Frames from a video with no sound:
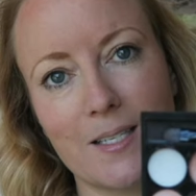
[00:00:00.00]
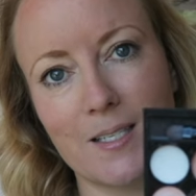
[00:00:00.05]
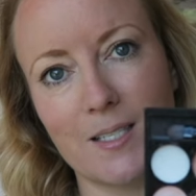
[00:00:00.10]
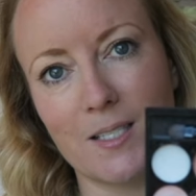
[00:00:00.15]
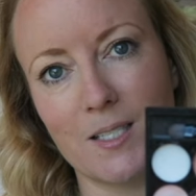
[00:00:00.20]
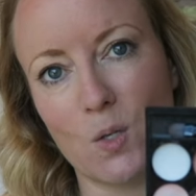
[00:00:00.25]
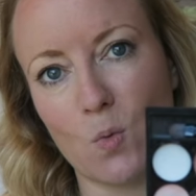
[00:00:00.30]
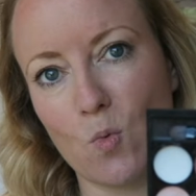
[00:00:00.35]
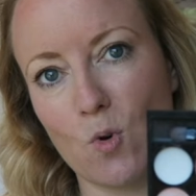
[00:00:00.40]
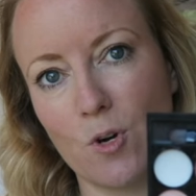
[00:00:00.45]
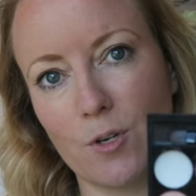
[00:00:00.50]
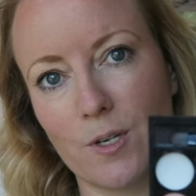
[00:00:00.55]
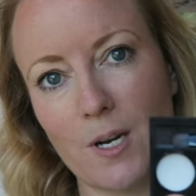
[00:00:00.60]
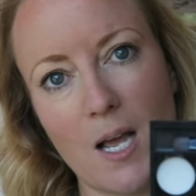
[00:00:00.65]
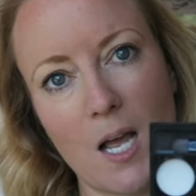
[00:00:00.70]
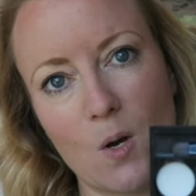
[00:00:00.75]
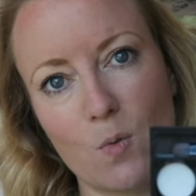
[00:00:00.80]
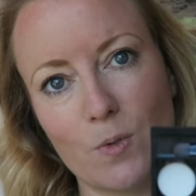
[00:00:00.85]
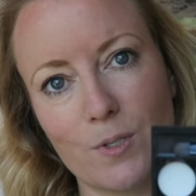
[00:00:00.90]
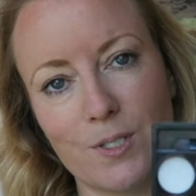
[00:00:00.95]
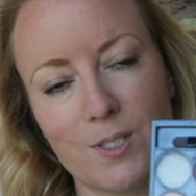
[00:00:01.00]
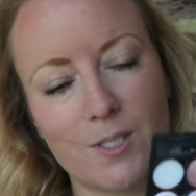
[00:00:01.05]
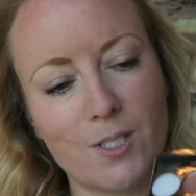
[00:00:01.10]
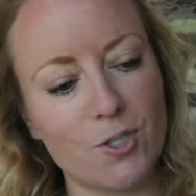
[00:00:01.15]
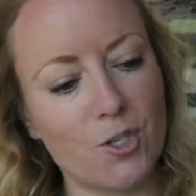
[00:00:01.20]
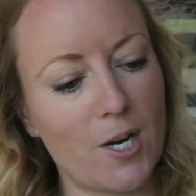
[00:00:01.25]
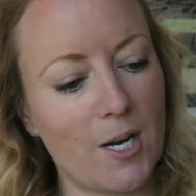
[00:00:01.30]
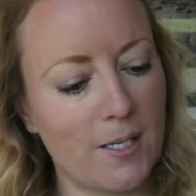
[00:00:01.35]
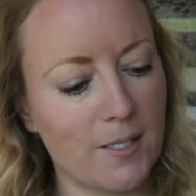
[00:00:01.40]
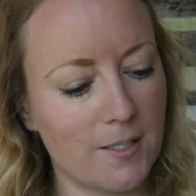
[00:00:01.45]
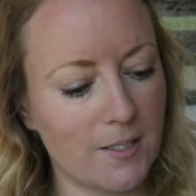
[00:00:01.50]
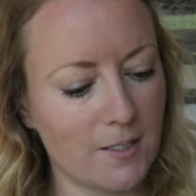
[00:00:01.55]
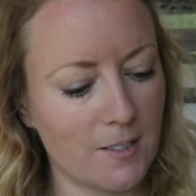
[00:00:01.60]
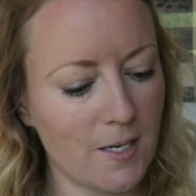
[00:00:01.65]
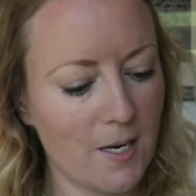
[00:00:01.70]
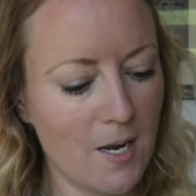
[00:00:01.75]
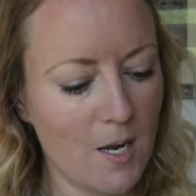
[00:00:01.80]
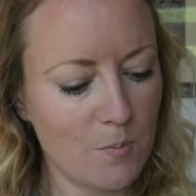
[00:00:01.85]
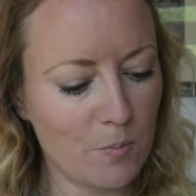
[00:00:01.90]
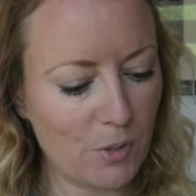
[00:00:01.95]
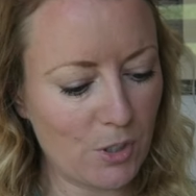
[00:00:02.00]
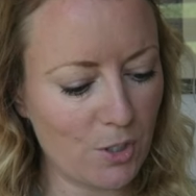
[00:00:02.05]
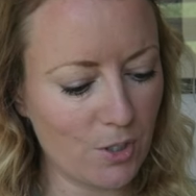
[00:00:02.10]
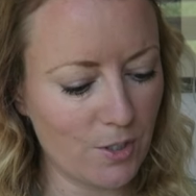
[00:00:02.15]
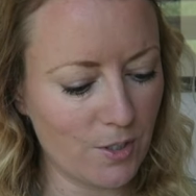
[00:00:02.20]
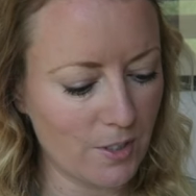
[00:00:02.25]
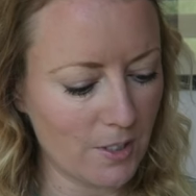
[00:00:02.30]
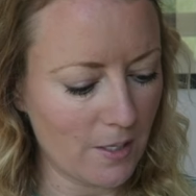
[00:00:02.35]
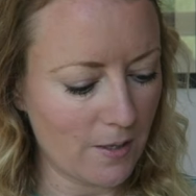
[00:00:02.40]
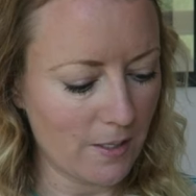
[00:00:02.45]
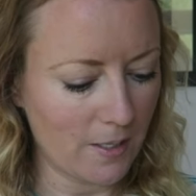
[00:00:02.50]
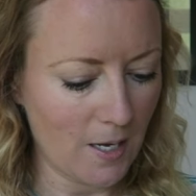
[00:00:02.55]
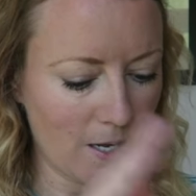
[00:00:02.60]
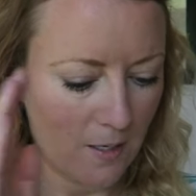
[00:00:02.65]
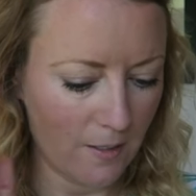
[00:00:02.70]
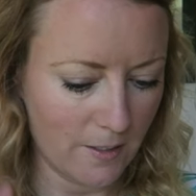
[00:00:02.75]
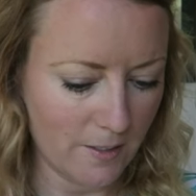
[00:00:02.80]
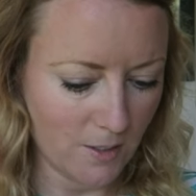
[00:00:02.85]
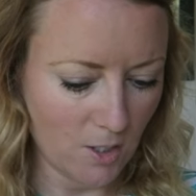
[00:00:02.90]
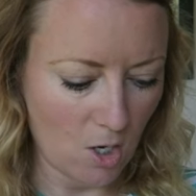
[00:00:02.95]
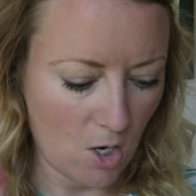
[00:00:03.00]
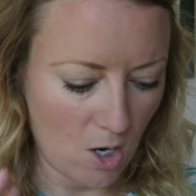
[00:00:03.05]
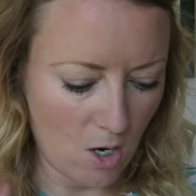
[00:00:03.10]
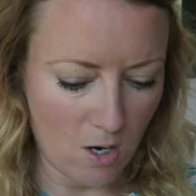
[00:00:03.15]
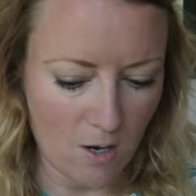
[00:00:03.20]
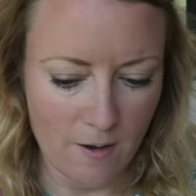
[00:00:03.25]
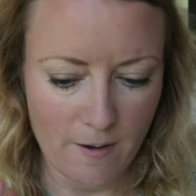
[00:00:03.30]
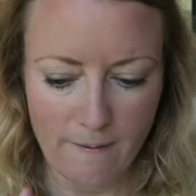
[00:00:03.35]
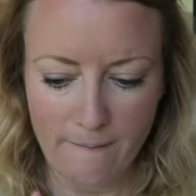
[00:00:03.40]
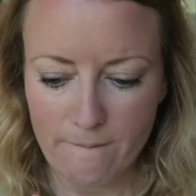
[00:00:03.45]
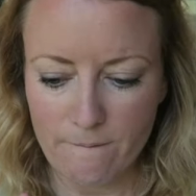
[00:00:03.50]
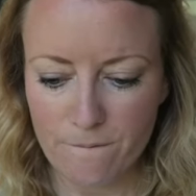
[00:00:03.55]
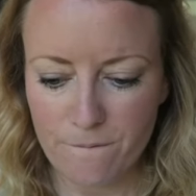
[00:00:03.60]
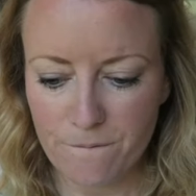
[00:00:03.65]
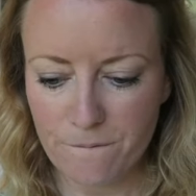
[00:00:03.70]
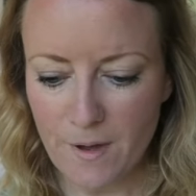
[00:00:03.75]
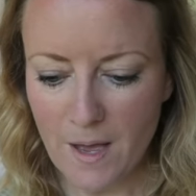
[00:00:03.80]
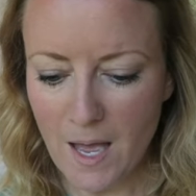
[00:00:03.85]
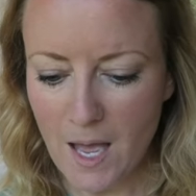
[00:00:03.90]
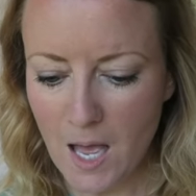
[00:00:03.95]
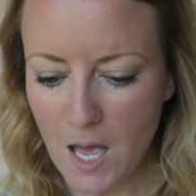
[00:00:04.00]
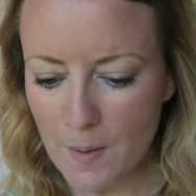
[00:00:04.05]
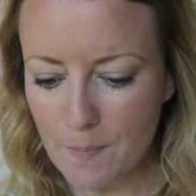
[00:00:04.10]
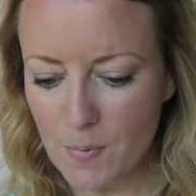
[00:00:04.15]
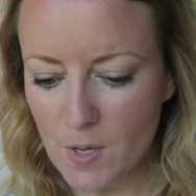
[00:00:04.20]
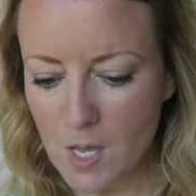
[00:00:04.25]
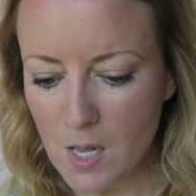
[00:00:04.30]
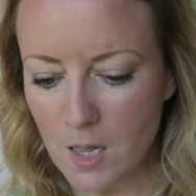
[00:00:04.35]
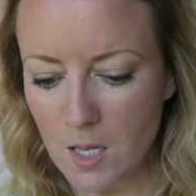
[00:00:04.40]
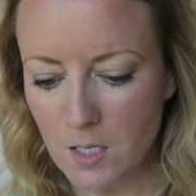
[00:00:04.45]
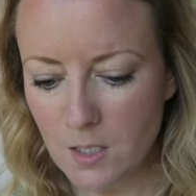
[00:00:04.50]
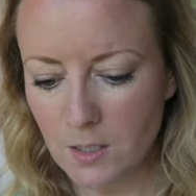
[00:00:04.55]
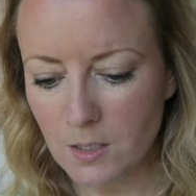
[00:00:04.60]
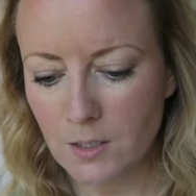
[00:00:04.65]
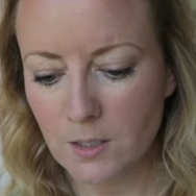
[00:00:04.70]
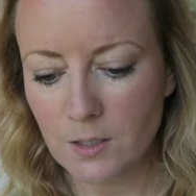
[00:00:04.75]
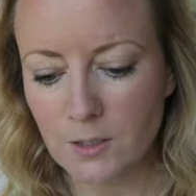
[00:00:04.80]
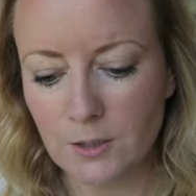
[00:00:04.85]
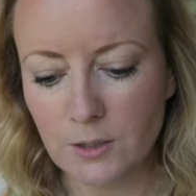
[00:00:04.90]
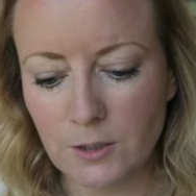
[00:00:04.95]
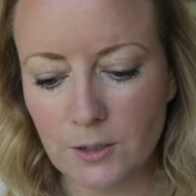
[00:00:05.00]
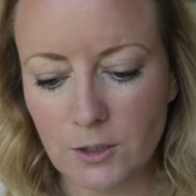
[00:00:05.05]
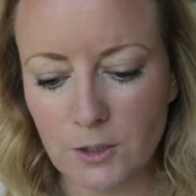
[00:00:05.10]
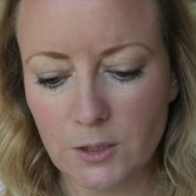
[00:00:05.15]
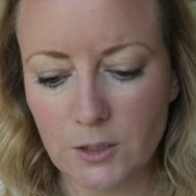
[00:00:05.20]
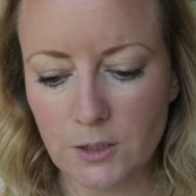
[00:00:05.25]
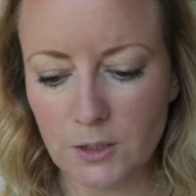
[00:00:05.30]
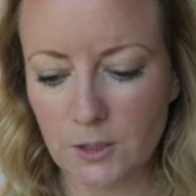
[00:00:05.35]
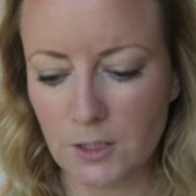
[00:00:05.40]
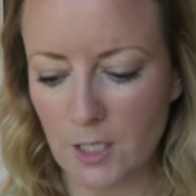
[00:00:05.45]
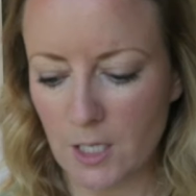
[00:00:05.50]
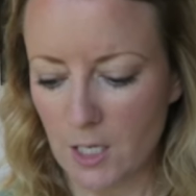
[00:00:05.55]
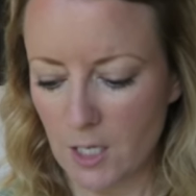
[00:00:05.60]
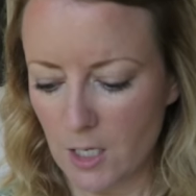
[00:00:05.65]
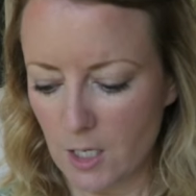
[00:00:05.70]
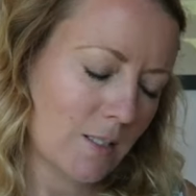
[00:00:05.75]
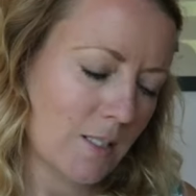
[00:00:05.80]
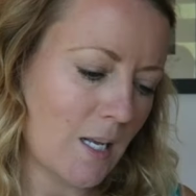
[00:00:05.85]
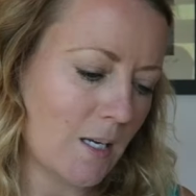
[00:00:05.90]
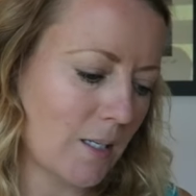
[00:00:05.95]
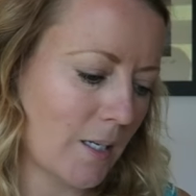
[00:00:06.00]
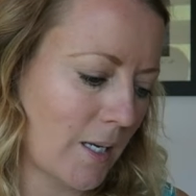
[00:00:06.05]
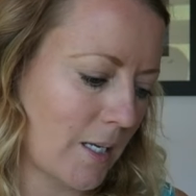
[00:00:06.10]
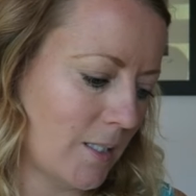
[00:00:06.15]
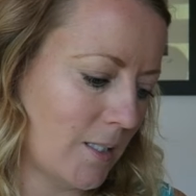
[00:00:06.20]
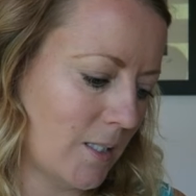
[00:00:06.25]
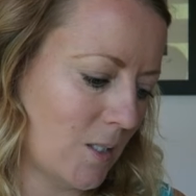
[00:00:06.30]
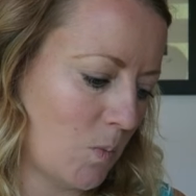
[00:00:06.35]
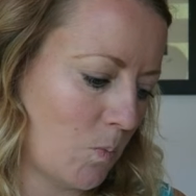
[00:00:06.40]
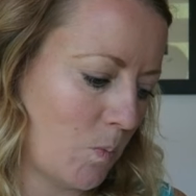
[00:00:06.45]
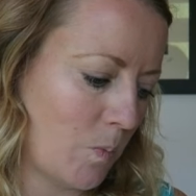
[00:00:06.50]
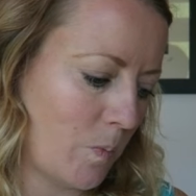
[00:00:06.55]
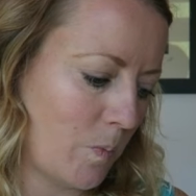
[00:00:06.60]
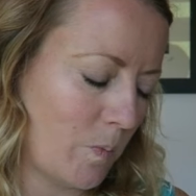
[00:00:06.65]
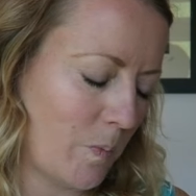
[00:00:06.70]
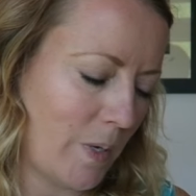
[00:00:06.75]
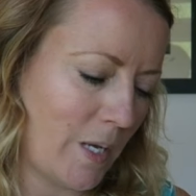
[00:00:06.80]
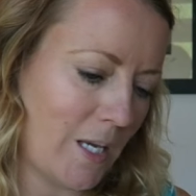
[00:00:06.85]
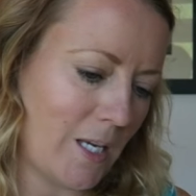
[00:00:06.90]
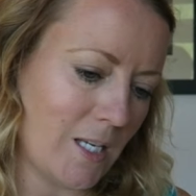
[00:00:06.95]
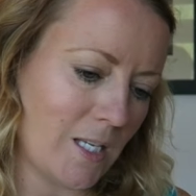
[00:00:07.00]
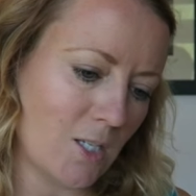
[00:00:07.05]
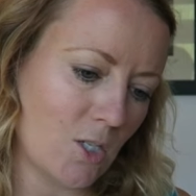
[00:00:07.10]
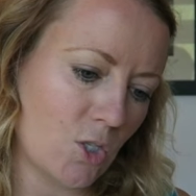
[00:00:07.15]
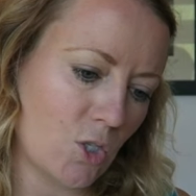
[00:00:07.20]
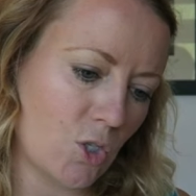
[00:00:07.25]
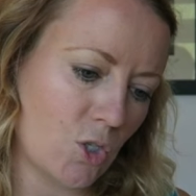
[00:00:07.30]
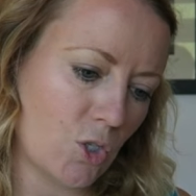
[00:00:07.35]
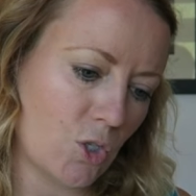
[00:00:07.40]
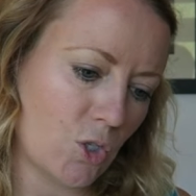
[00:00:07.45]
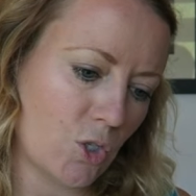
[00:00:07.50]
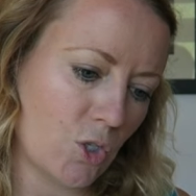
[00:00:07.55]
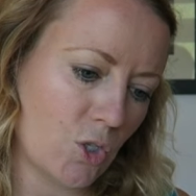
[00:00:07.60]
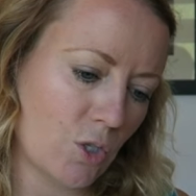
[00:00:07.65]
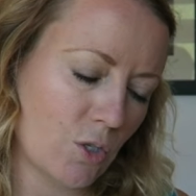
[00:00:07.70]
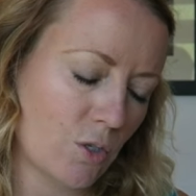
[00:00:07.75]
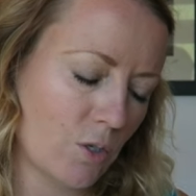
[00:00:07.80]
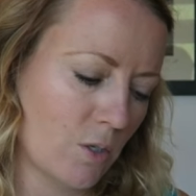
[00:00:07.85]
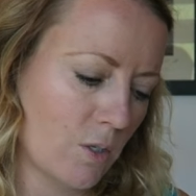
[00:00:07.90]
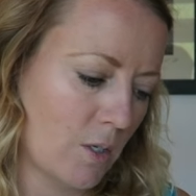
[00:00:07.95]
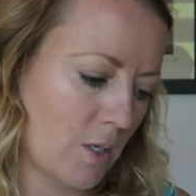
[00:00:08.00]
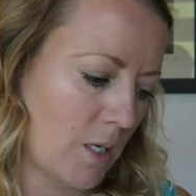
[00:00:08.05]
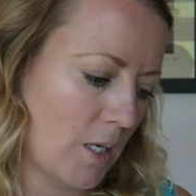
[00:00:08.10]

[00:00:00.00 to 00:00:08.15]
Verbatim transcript: this is the one I would suggest because the colours are fabulous. Sunkissed Peach